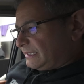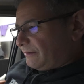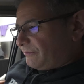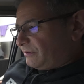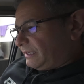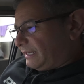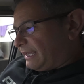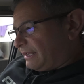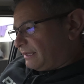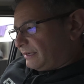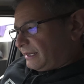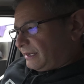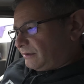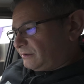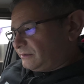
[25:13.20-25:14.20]
leveling out
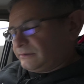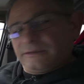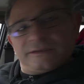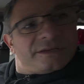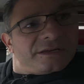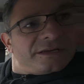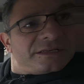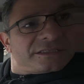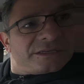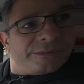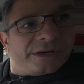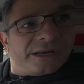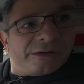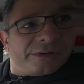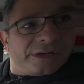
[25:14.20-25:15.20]
now. So we
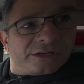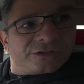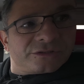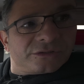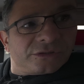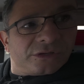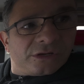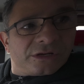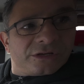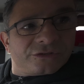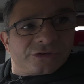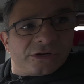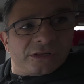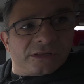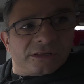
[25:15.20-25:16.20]
know we've got
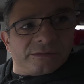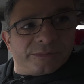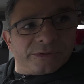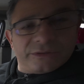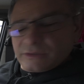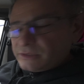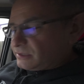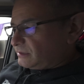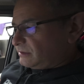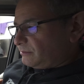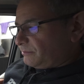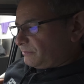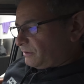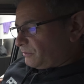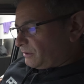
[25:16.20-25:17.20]
control of the boost,
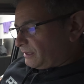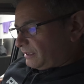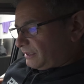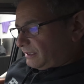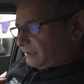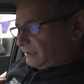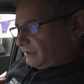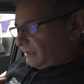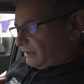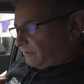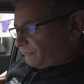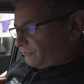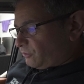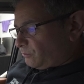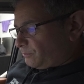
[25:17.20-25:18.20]
but our
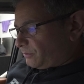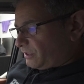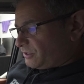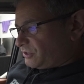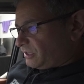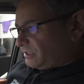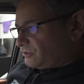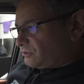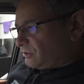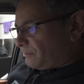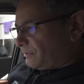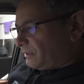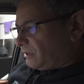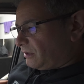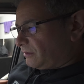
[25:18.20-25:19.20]
fuel pressure is
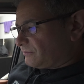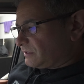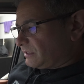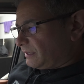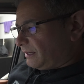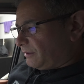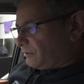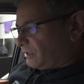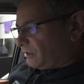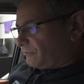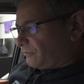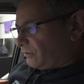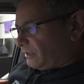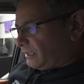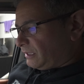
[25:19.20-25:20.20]
dropping off. So now we've got to
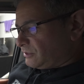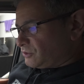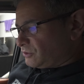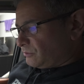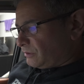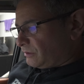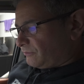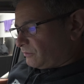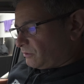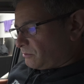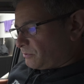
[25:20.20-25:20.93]
find the issue with the fuel